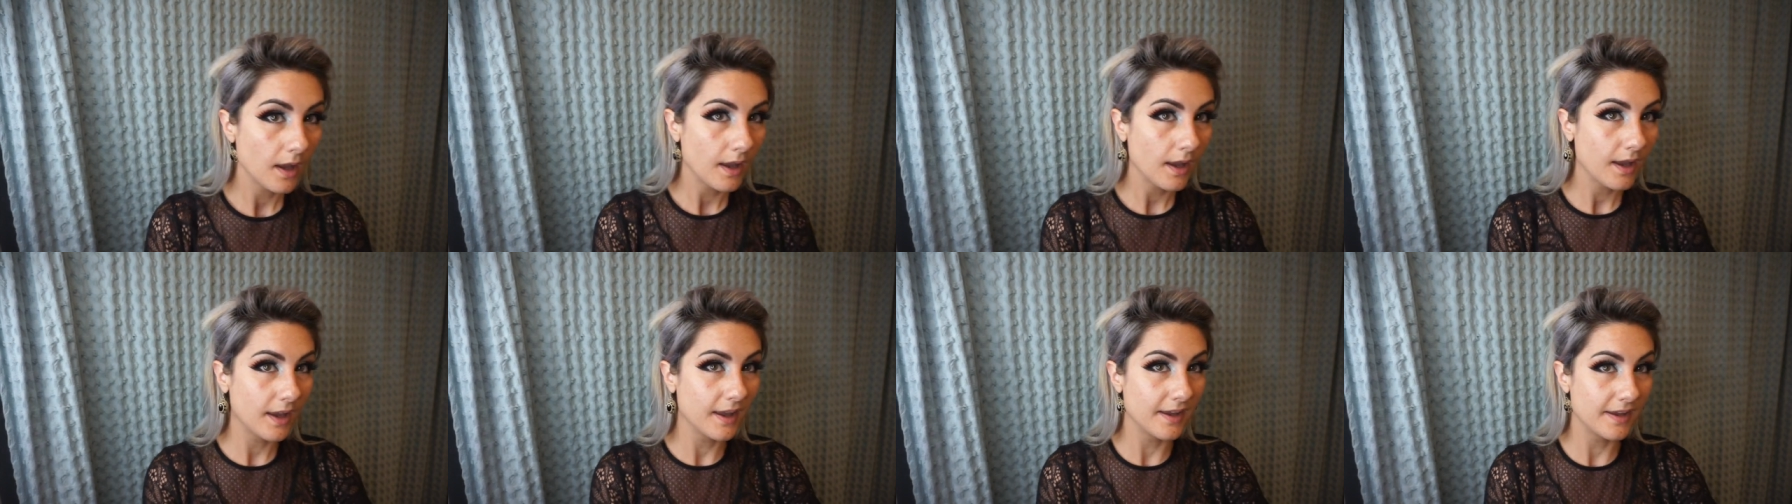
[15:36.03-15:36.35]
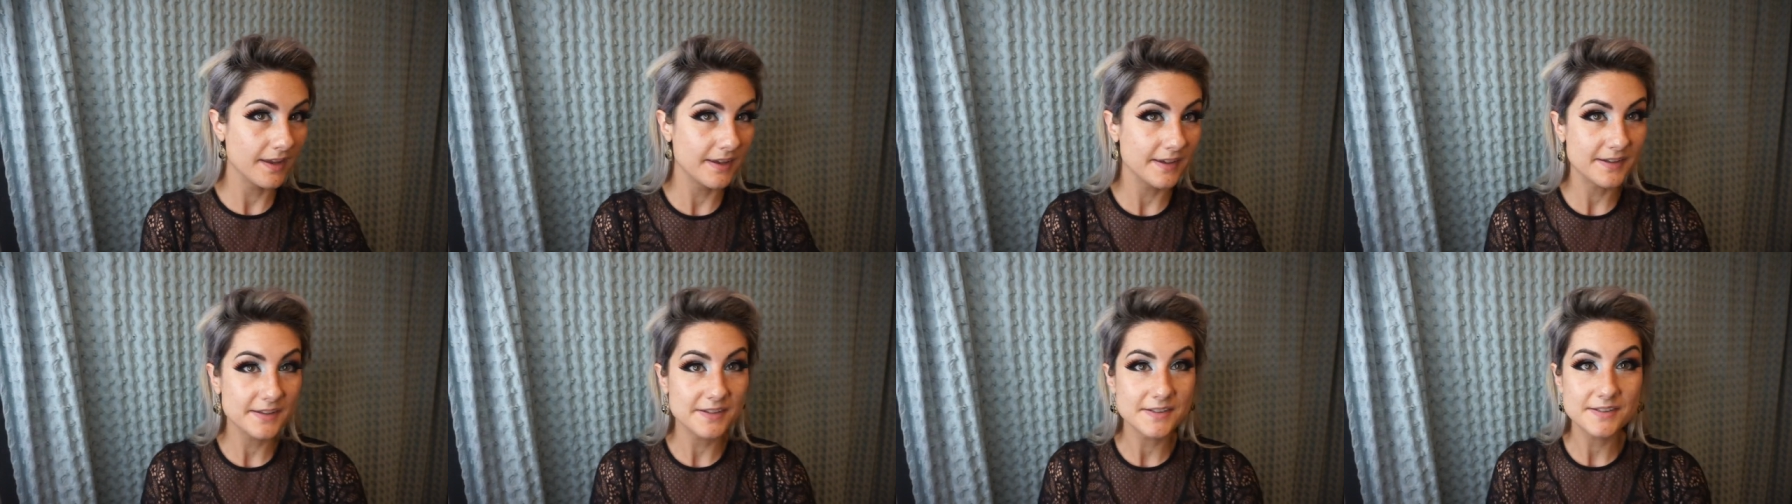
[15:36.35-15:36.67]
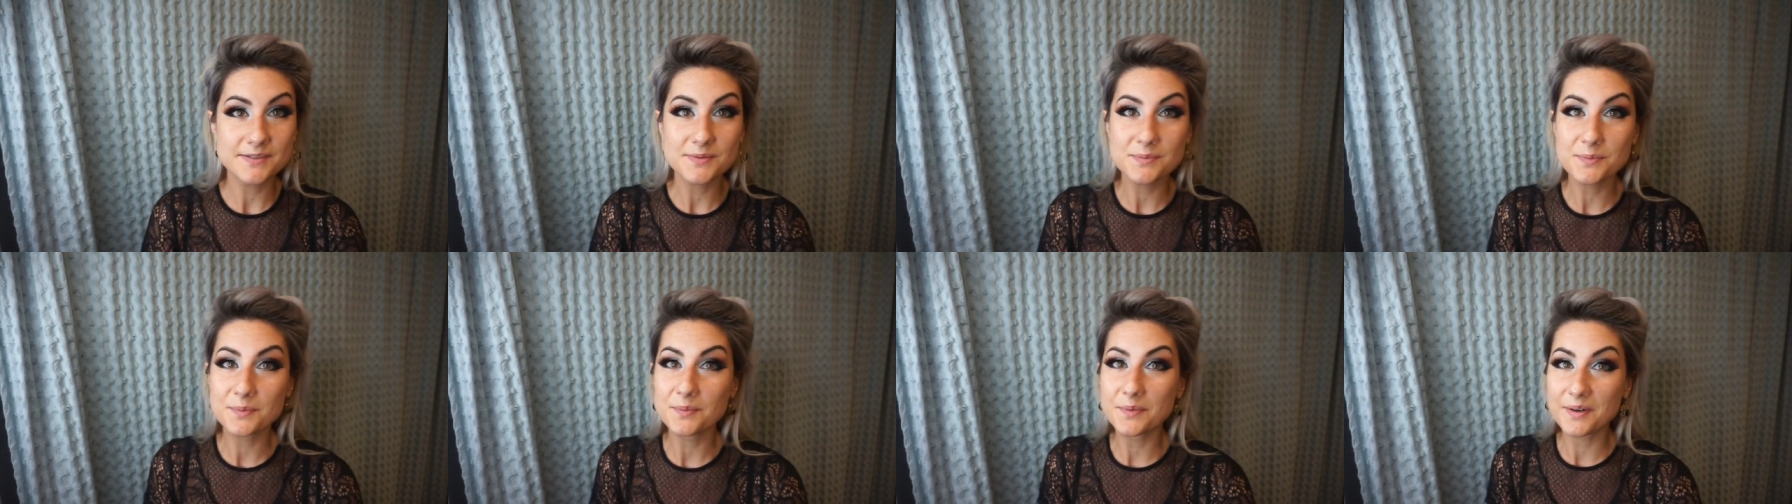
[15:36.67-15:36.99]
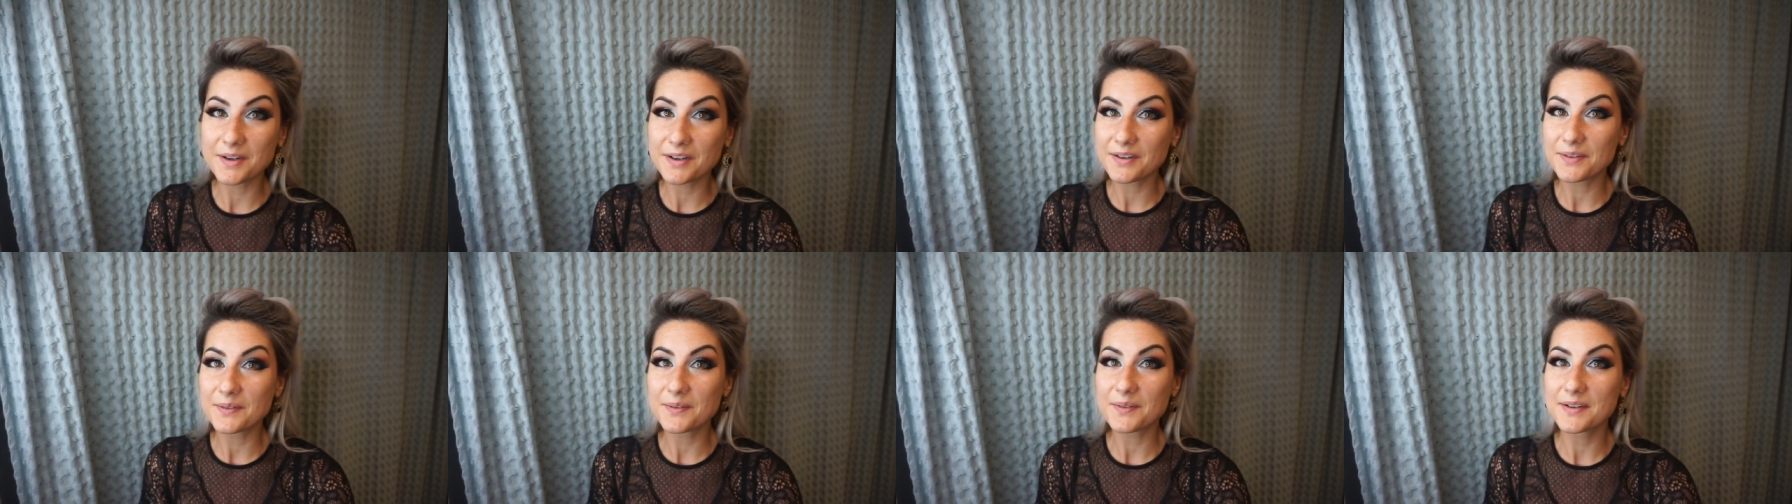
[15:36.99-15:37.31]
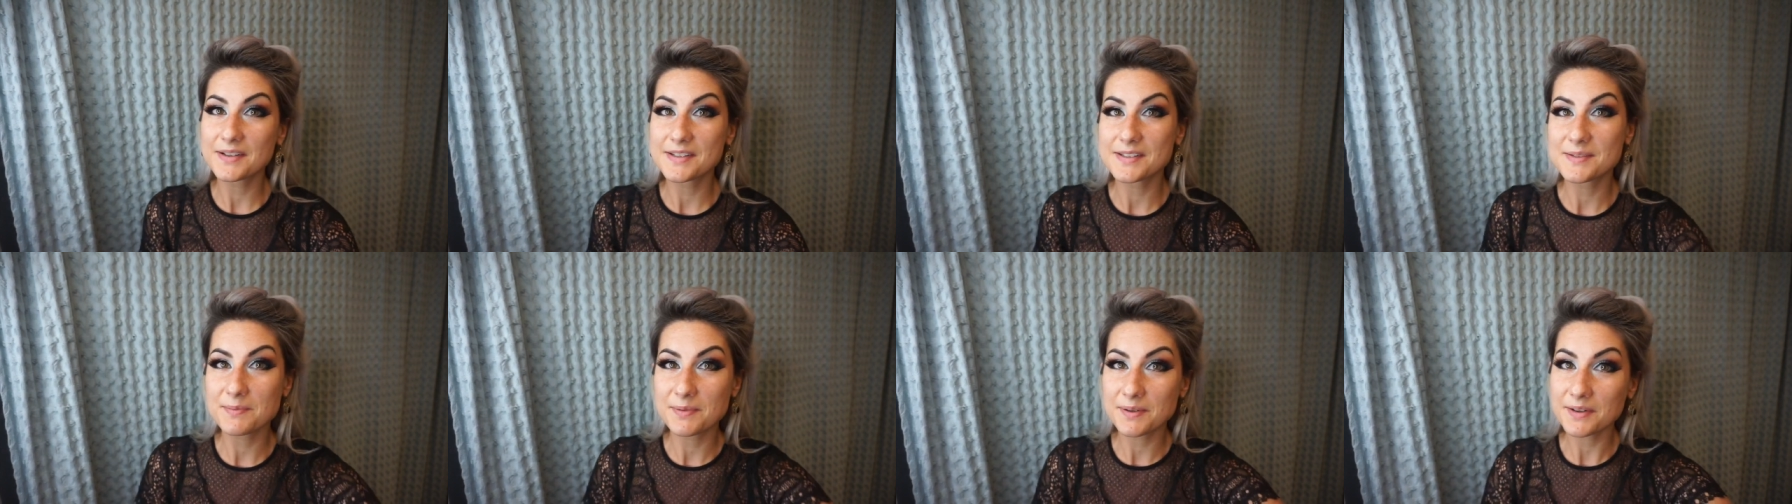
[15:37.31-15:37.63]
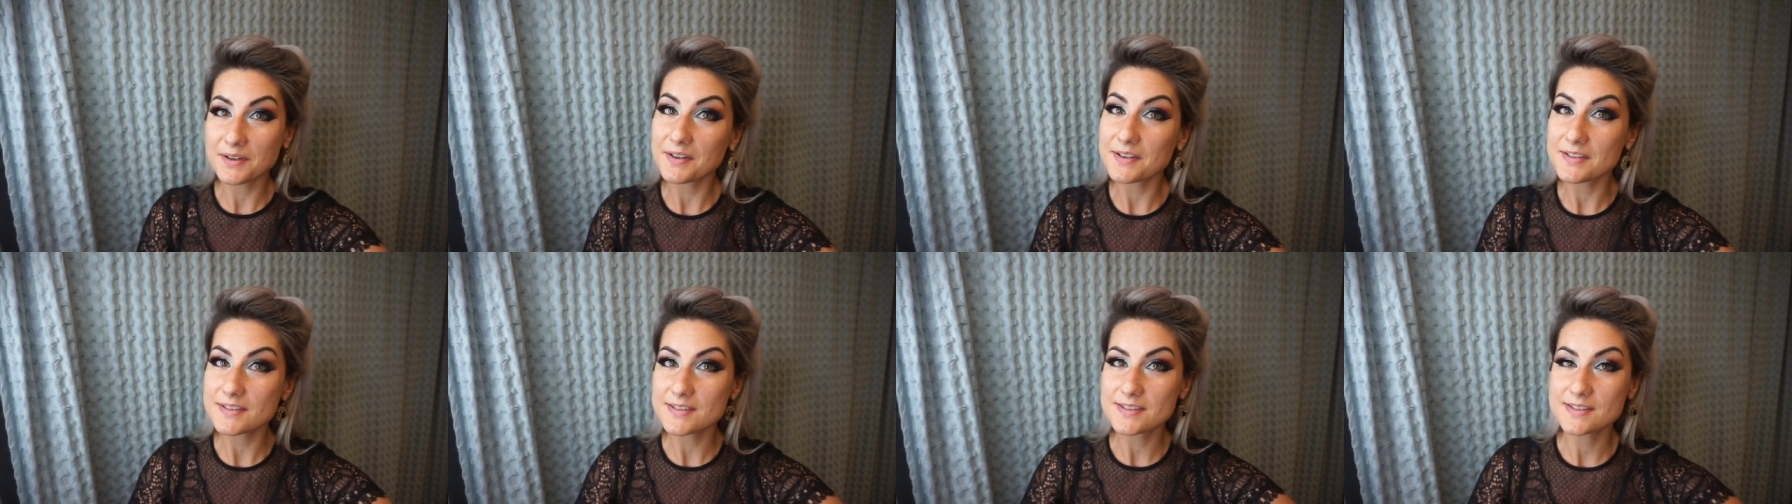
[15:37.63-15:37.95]
is we're going to put
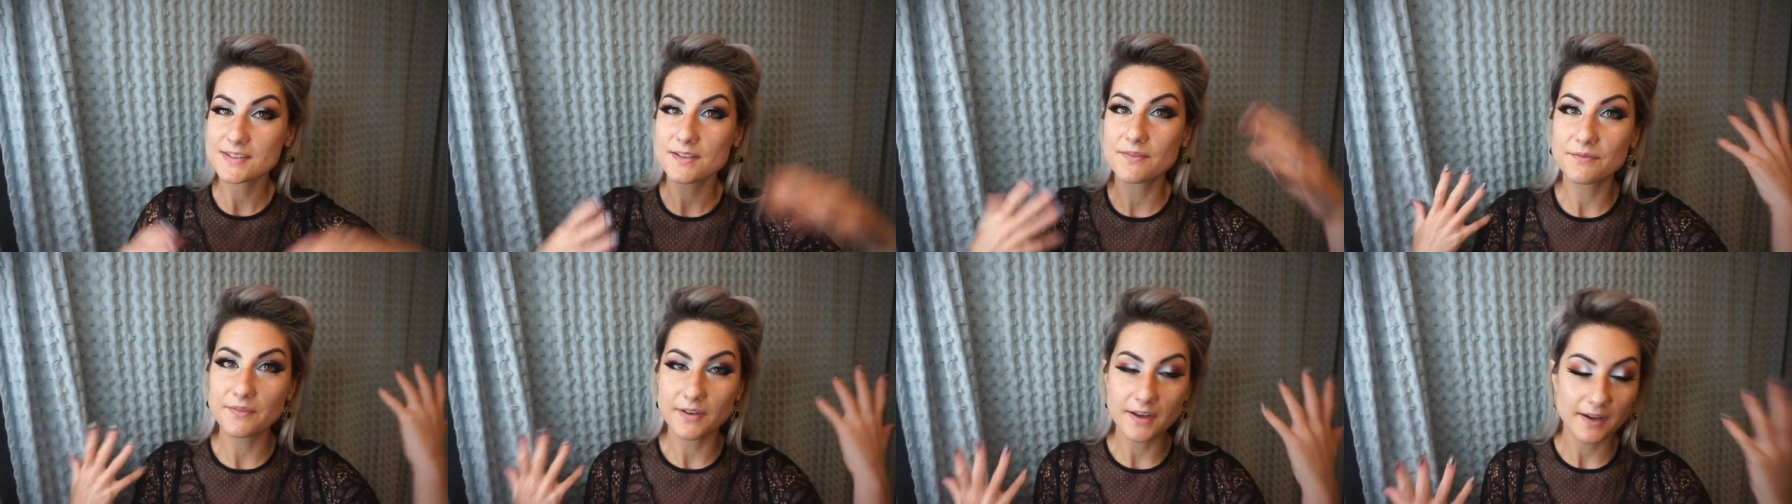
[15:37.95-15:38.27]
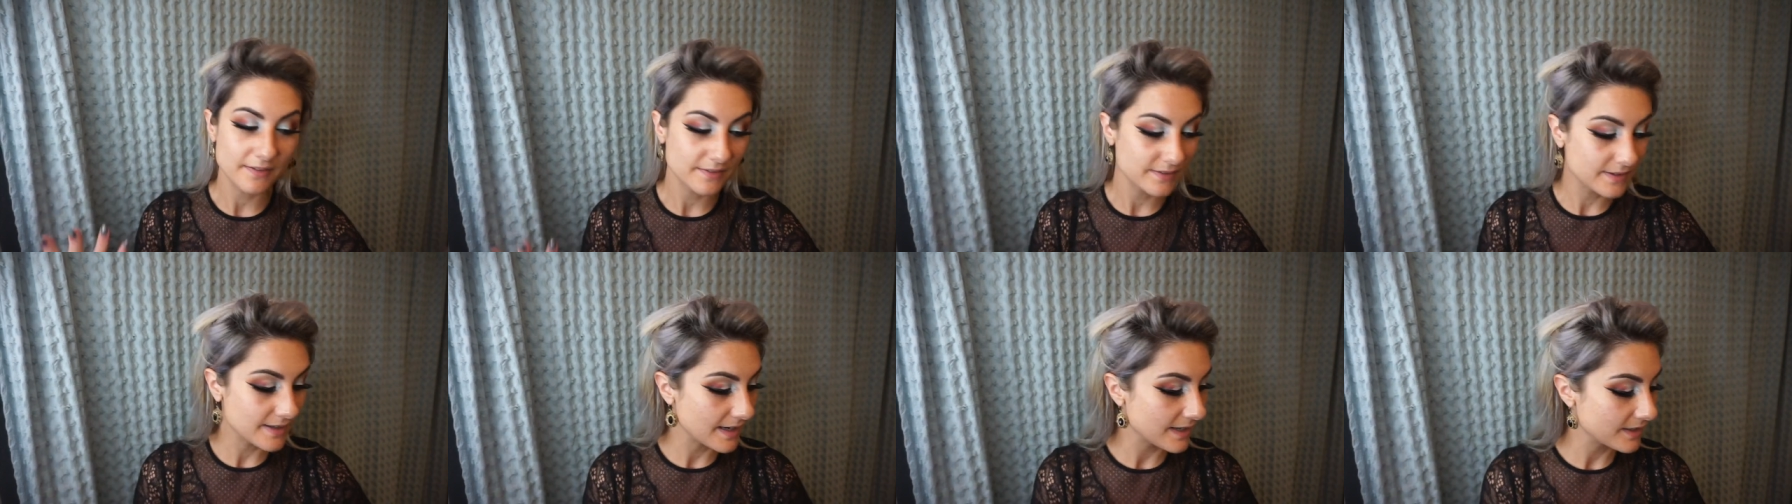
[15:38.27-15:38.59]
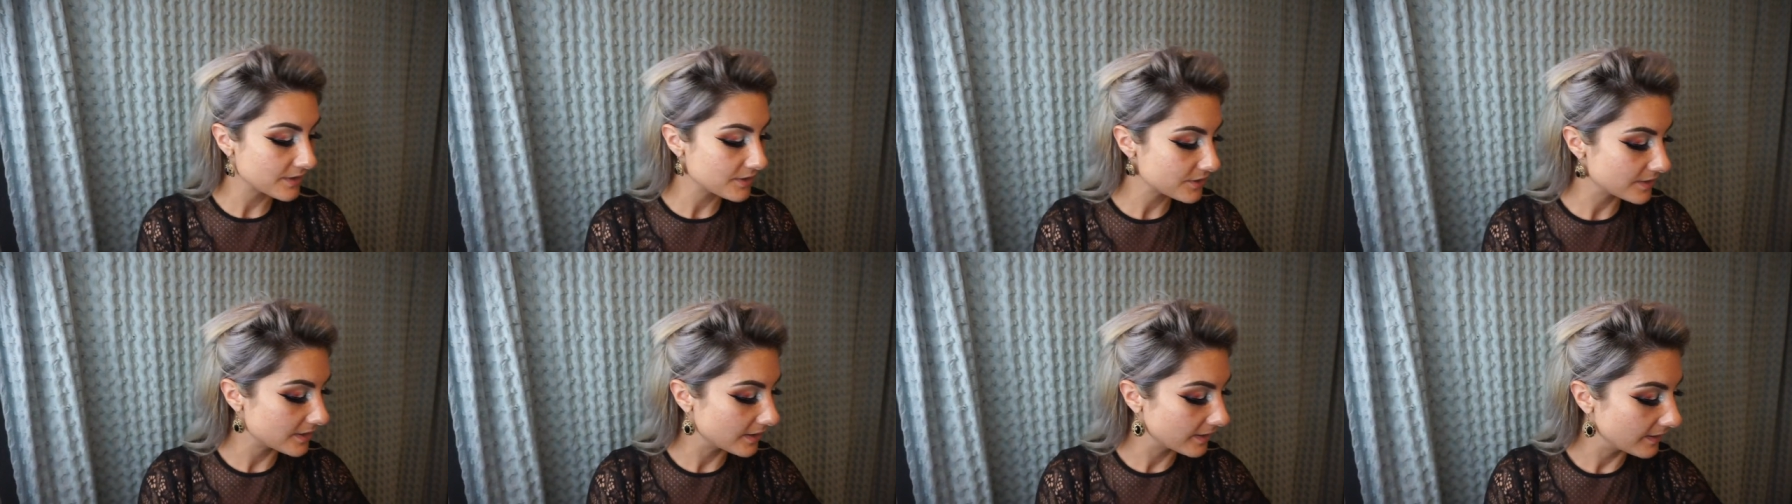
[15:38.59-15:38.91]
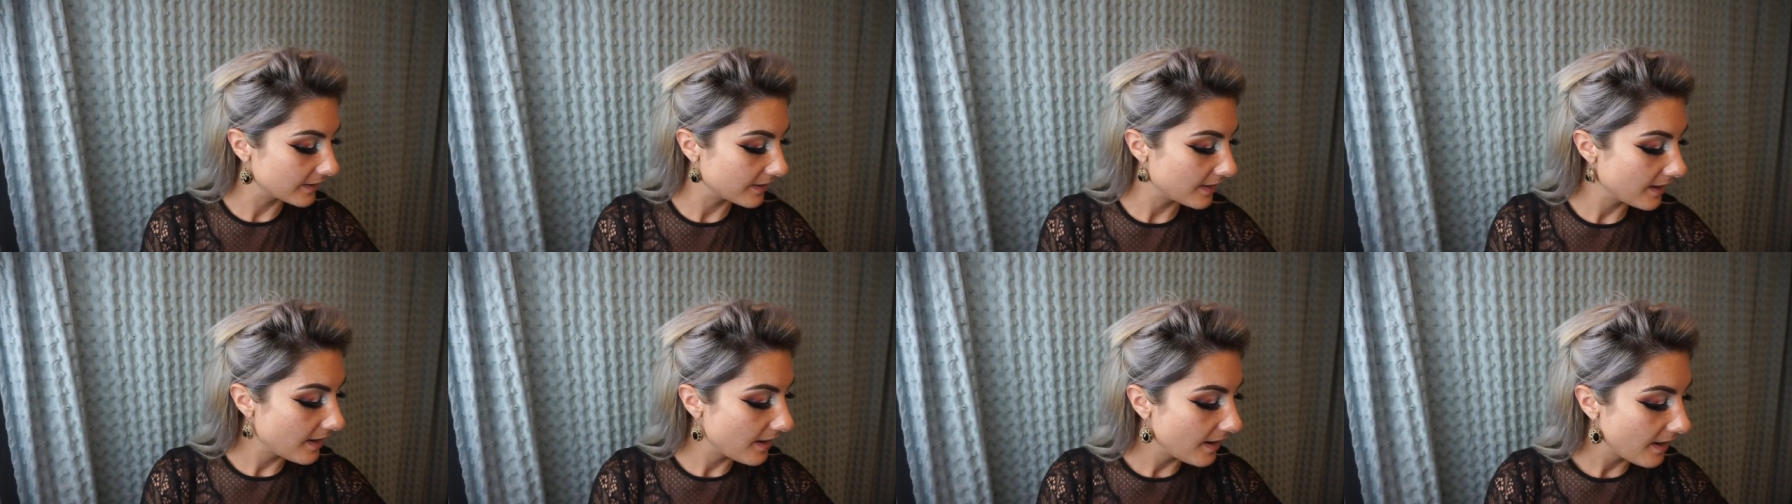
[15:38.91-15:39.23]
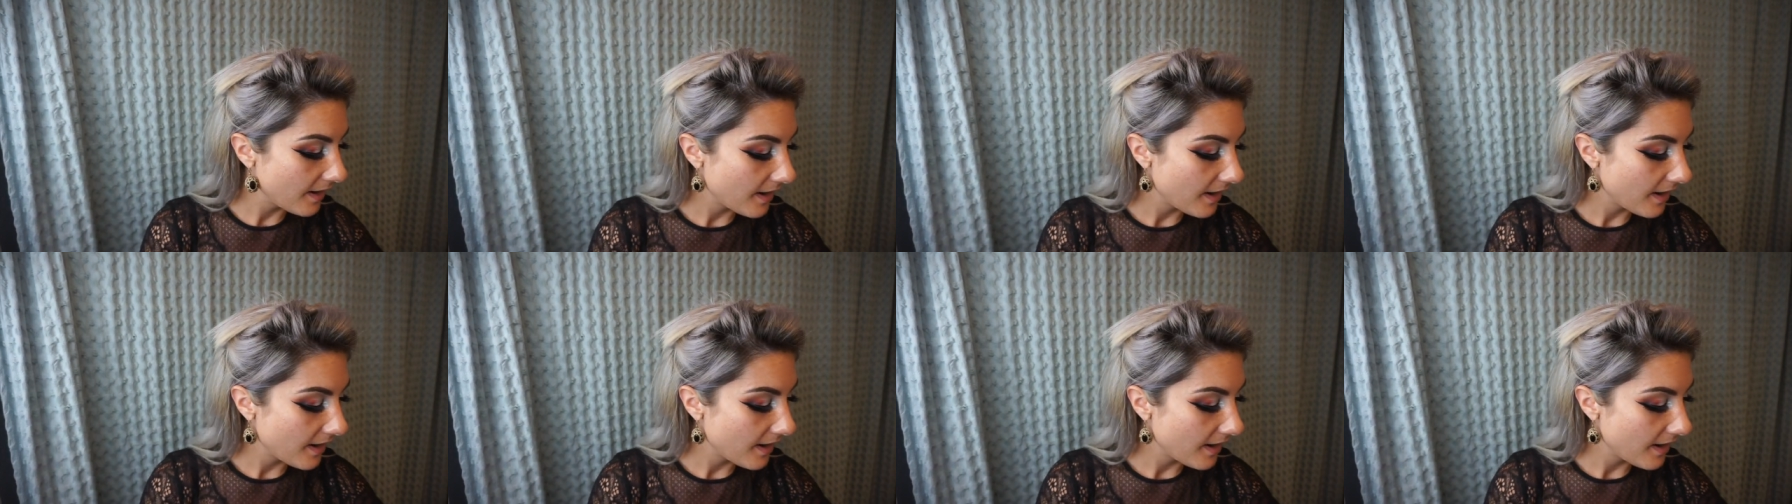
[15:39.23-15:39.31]
on some foundation.